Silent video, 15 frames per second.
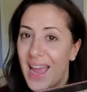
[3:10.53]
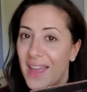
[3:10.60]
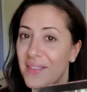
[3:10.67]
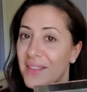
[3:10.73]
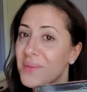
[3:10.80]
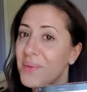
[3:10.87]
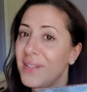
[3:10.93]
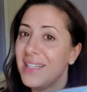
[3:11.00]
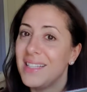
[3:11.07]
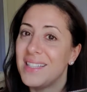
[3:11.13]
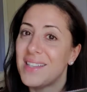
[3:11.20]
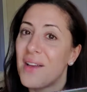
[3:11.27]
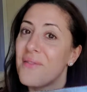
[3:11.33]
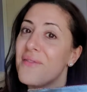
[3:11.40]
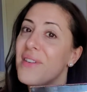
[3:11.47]
And this one
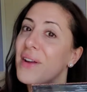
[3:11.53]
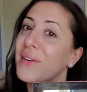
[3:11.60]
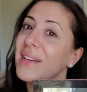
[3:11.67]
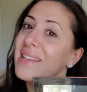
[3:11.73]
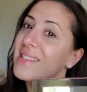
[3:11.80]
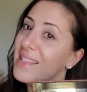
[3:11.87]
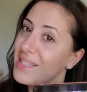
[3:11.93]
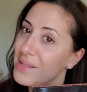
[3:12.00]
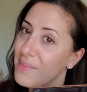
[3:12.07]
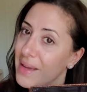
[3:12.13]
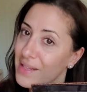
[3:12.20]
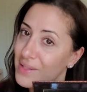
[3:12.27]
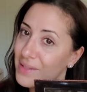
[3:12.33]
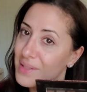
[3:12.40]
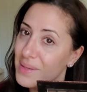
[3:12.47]
is very
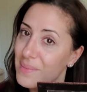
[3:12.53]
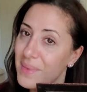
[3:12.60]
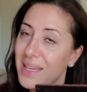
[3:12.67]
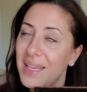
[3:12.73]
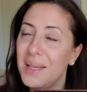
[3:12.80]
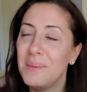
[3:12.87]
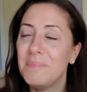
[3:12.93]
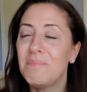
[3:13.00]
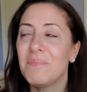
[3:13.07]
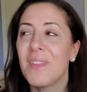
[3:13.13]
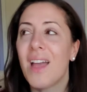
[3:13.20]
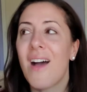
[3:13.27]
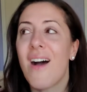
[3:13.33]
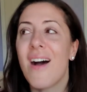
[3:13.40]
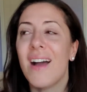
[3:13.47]
sentimental to me.
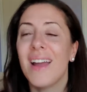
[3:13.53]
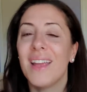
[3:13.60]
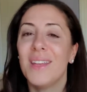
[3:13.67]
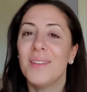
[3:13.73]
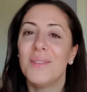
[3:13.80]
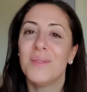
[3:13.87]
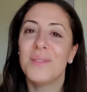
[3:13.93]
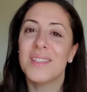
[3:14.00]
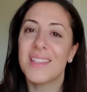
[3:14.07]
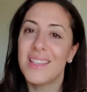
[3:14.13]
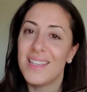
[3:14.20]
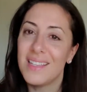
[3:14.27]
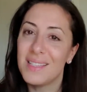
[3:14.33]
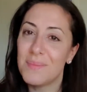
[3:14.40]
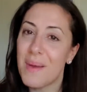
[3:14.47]
I used
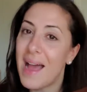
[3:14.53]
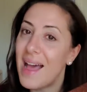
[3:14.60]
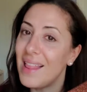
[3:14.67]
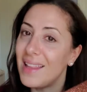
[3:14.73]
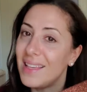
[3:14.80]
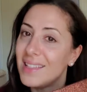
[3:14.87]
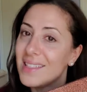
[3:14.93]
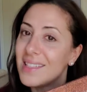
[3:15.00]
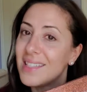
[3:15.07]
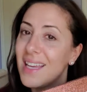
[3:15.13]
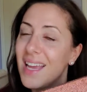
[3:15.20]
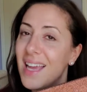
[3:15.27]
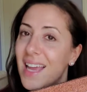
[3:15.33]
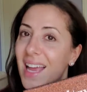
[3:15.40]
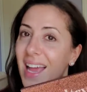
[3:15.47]
this palette
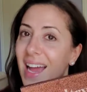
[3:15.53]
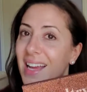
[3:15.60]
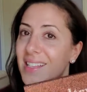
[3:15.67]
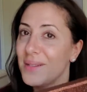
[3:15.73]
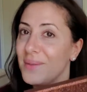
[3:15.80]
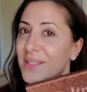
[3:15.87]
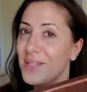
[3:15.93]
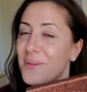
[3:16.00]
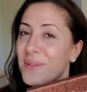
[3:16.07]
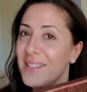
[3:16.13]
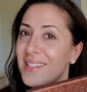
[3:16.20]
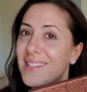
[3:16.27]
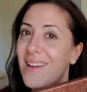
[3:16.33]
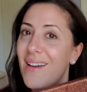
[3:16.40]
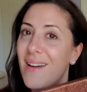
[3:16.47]
as it was new at
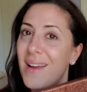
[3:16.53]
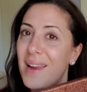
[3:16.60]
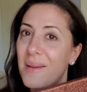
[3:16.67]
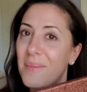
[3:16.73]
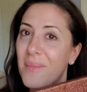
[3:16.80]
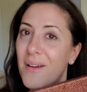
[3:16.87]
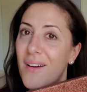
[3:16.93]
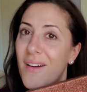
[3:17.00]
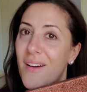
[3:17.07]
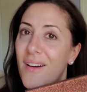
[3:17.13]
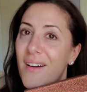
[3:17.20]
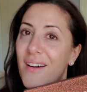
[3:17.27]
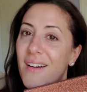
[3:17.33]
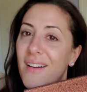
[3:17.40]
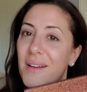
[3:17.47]
the time
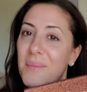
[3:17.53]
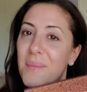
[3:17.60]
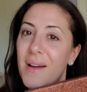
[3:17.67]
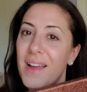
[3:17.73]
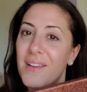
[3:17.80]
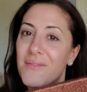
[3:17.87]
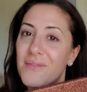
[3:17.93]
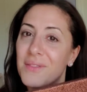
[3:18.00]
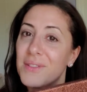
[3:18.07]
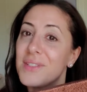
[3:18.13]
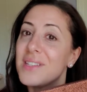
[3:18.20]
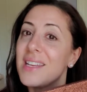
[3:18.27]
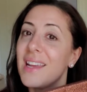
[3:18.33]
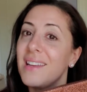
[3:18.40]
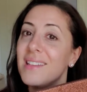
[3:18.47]
on my
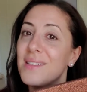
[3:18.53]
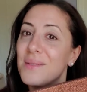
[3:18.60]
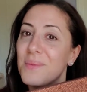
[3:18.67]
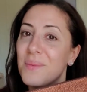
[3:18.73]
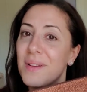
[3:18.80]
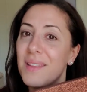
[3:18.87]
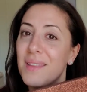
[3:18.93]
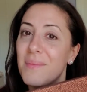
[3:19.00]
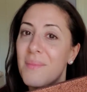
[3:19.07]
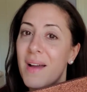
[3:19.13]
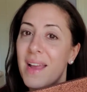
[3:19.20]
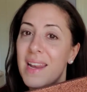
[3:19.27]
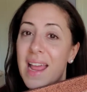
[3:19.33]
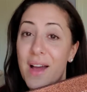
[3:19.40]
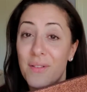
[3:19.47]
first date with
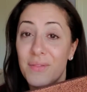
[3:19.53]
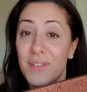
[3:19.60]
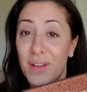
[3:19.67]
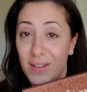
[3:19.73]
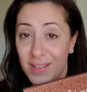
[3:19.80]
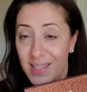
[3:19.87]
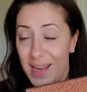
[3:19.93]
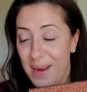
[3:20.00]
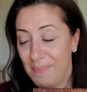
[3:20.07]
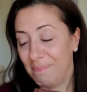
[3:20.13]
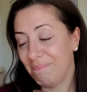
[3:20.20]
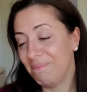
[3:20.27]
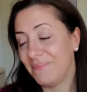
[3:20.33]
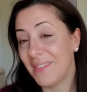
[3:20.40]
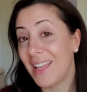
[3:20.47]
my now fiance.
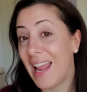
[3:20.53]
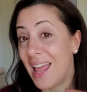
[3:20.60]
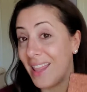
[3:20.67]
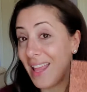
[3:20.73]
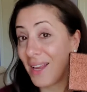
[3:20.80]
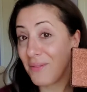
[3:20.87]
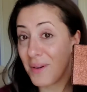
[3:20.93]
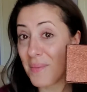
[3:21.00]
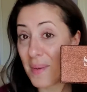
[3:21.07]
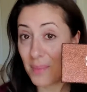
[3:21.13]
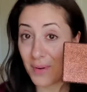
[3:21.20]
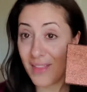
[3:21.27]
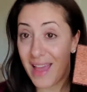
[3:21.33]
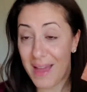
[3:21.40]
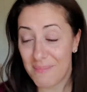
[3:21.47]
And I like
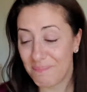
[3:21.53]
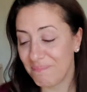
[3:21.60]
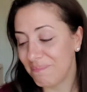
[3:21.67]
remember that.